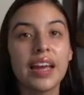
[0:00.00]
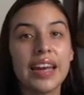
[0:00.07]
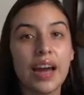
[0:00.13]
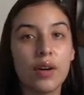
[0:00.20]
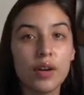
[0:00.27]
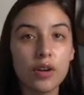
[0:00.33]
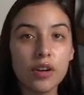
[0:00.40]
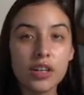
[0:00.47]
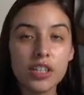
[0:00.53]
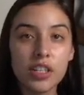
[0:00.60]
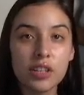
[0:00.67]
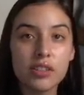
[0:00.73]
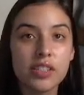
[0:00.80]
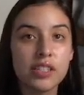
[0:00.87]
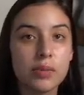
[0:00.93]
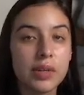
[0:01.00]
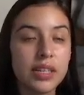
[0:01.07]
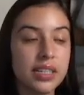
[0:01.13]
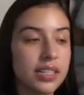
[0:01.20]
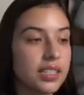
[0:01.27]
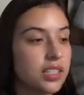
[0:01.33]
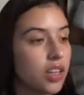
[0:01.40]
now in order to use this, we need
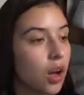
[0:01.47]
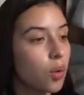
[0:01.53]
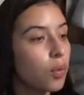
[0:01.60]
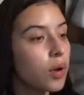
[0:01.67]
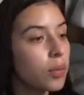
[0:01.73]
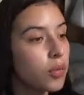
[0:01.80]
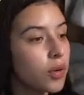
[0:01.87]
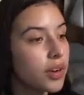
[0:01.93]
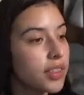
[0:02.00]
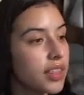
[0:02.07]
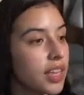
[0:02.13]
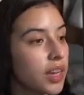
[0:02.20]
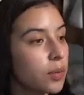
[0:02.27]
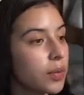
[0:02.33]
to install one more thing.